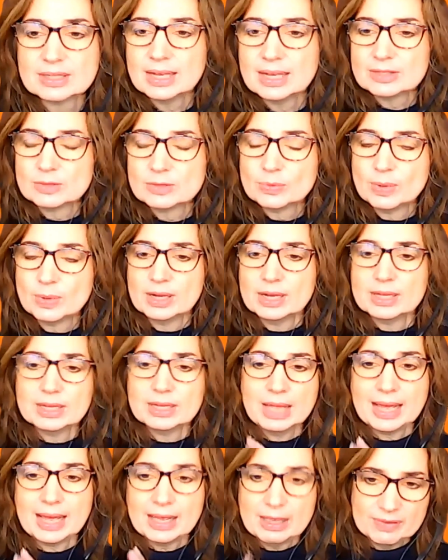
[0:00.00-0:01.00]
as well,
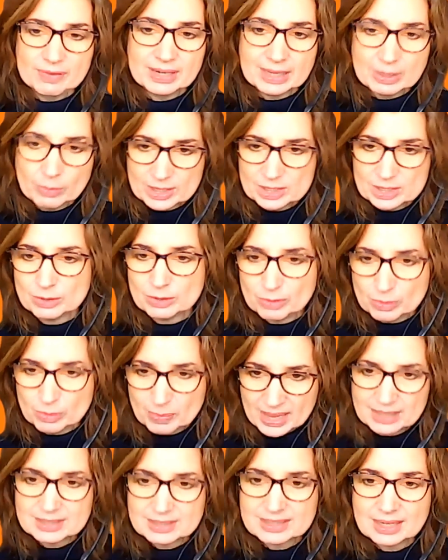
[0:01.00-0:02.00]
I have a question from
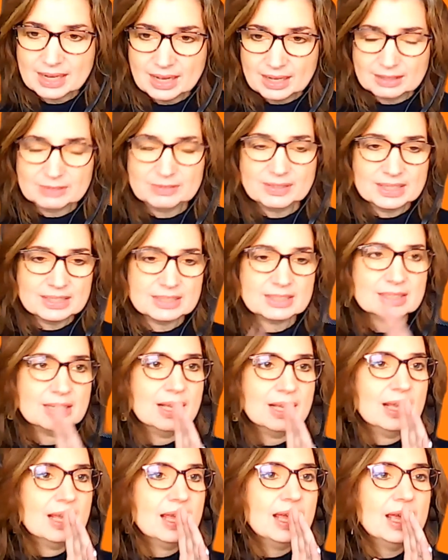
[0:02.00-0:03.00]
Elsa Alvas,
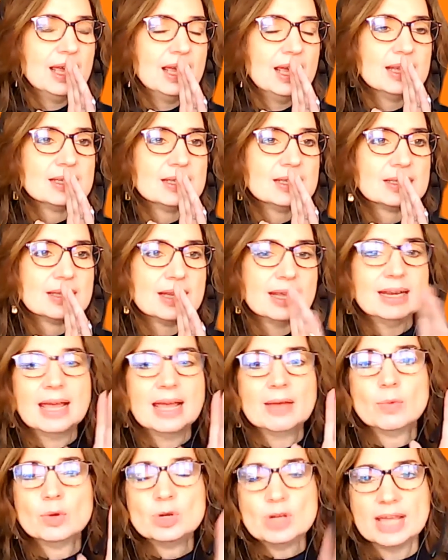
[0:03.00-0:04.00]
and I
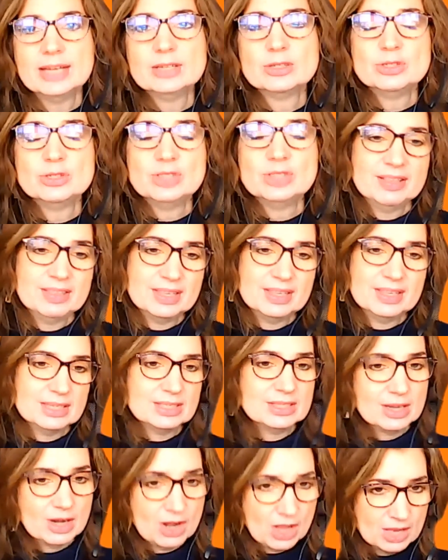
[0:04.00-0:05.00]
would like to take this as
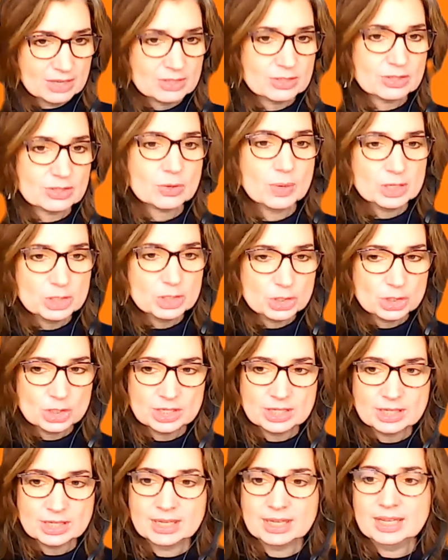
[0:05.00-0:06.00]
the last
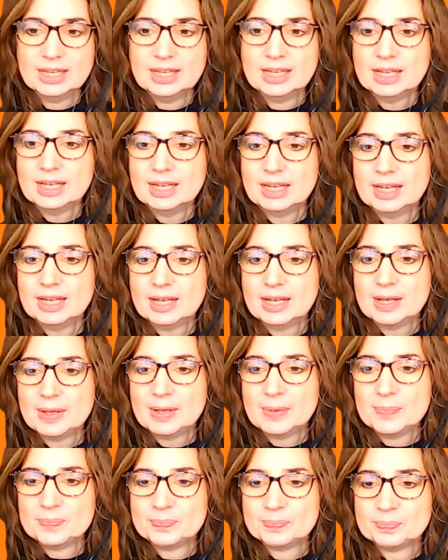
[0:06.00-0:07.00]
question.
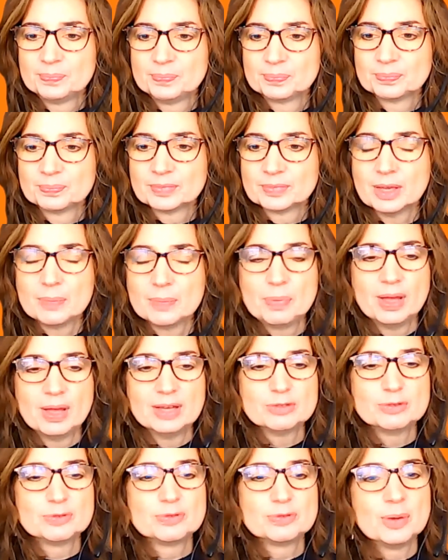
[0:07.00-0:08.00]
Apart
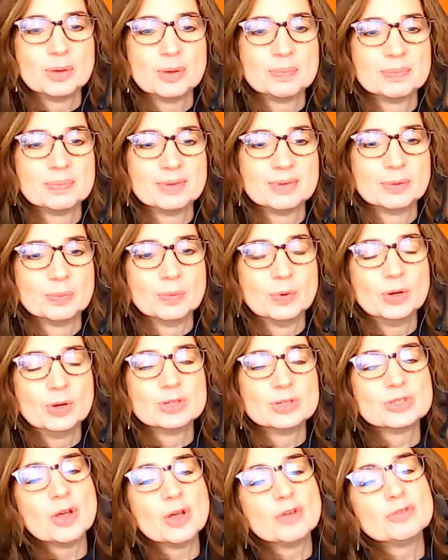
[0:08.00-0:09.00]
from
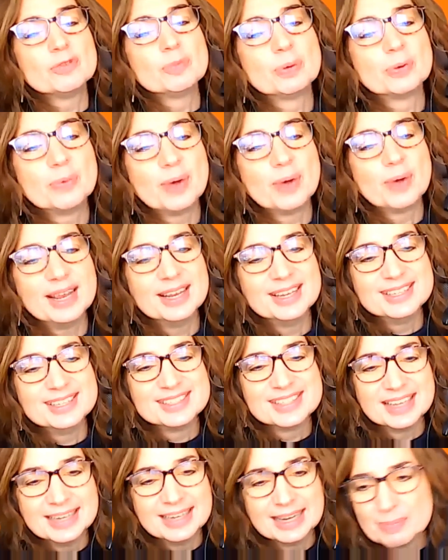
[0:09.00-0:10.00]
words of praise
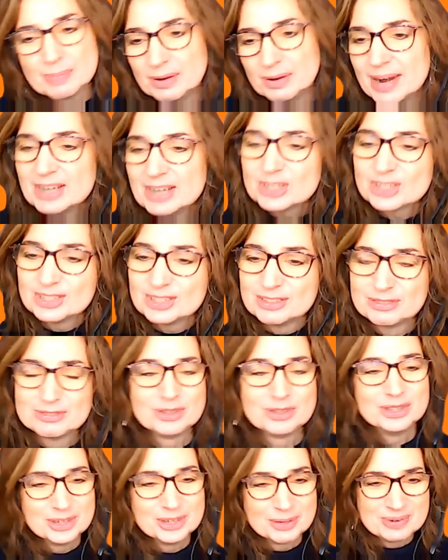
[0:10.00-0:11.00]
and admiration for
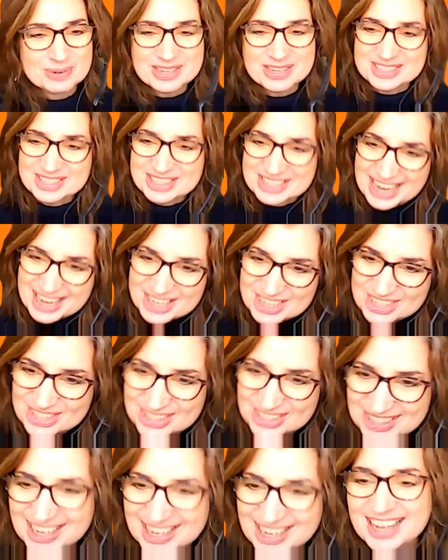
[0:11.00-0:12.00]
your
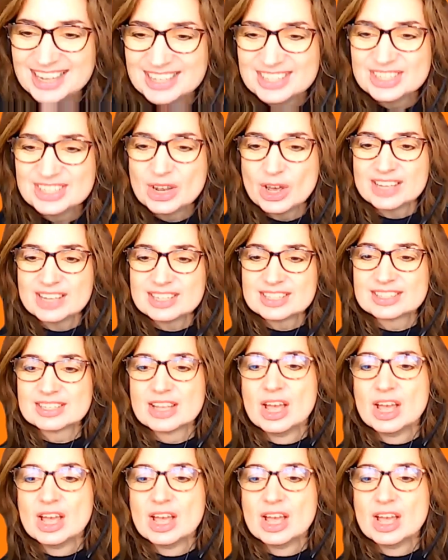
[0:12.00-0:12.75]
presentation, she asked,